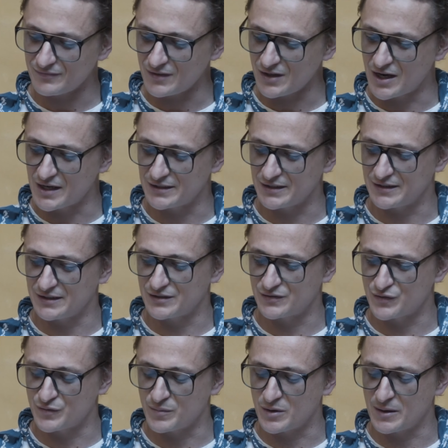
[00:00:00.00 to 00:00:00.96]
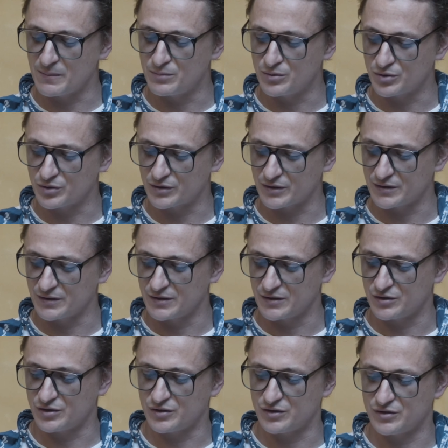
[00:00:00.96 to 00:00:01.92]
I did this for my book
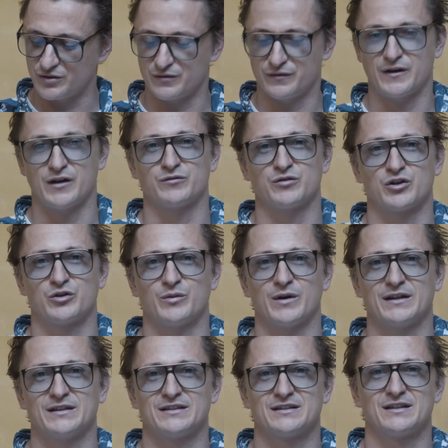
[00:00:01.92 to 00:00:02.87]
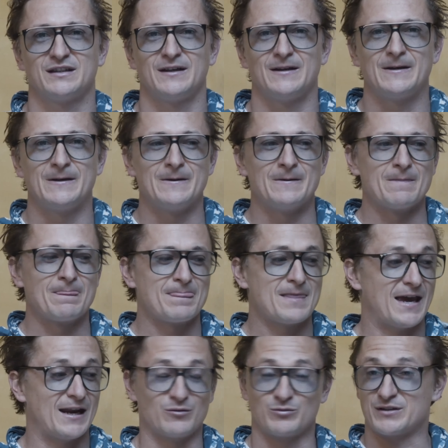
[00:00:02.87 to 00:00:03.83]
on uh, Far Rockaways,
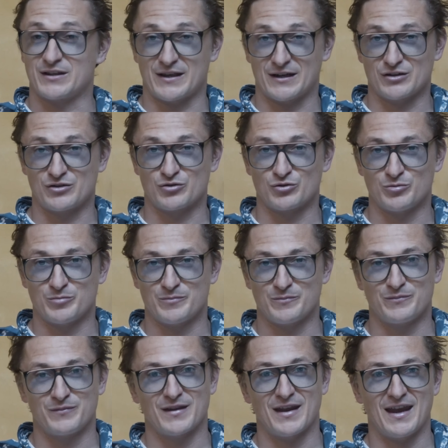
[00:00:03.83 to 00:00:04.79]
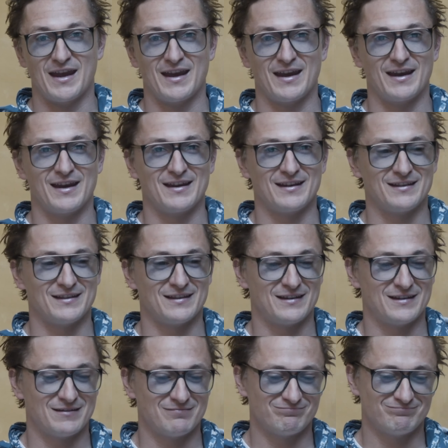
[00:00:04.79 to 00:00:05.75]
and it was a thunderstorm, and
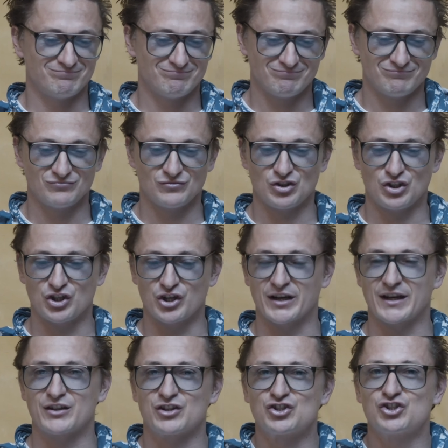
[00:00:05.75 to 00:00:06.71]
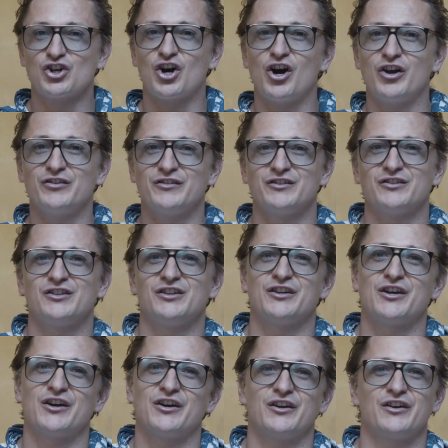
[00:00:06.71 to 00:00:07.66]
you got to get the shot, you
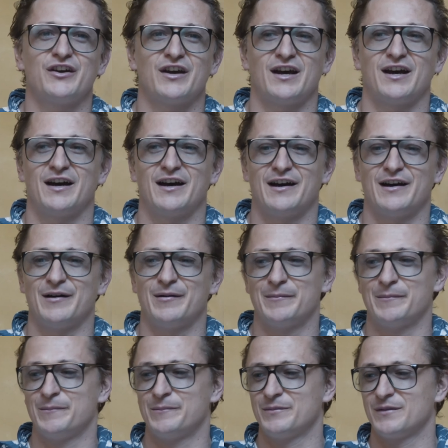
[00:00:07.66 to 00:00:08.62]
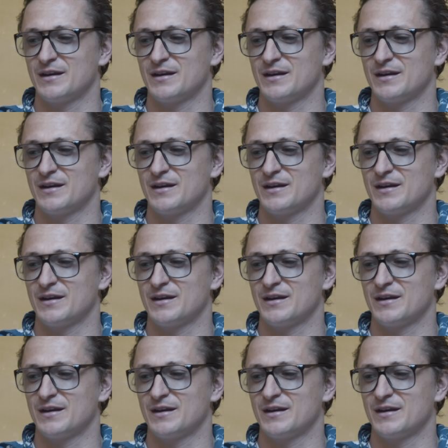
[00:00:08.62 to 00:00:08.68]
know, um,